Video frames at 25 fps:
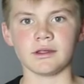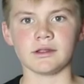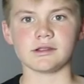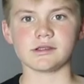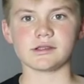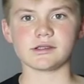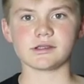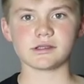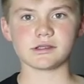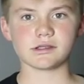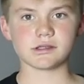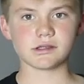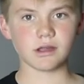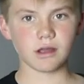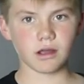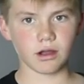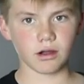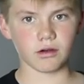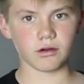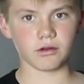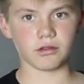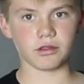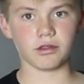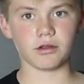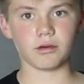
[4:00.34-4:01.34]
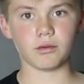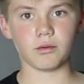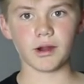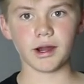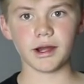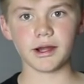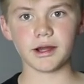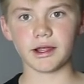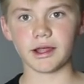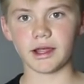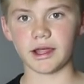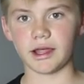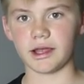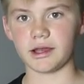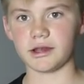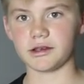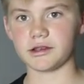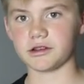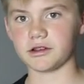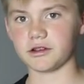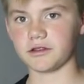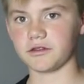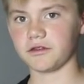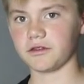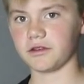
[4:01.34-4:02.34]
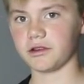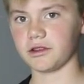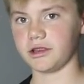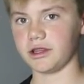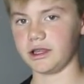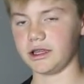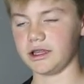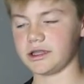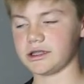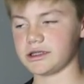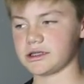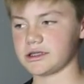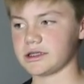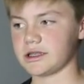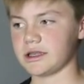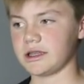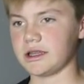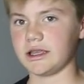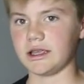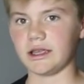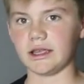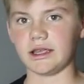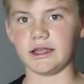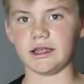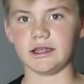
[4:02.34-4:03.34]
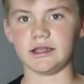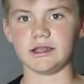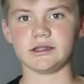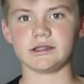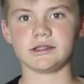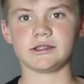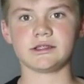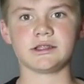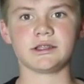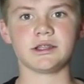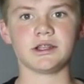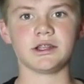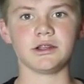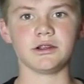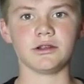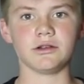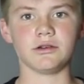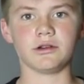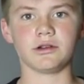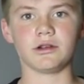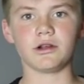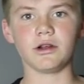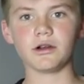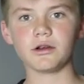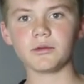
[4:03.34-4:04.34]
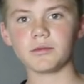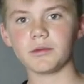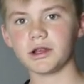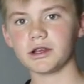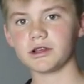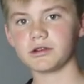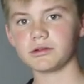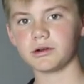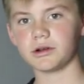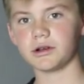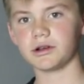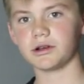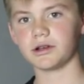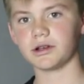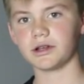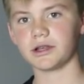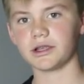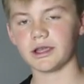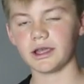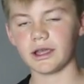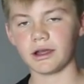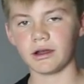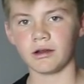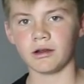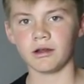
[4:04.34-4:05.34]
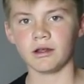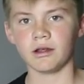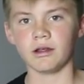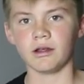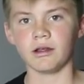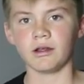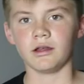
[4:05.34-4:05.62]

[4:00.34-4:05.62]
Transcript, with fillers: So the way to enter for this is to go to my Twitter account